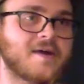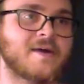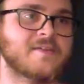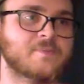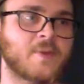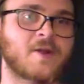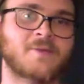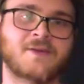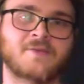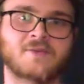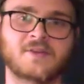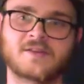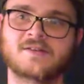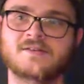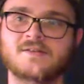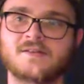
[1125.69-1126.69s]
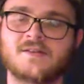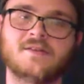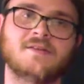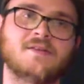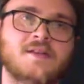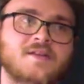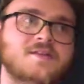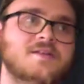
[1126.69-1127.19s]
Spider-Man really,
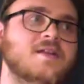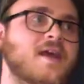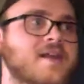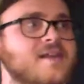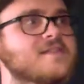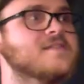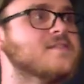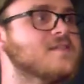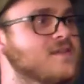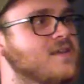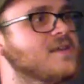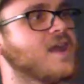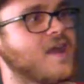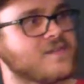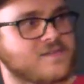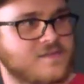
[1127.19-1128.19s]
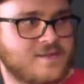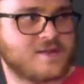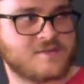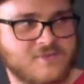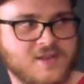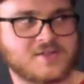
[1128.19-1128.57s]
I guess he has a lot of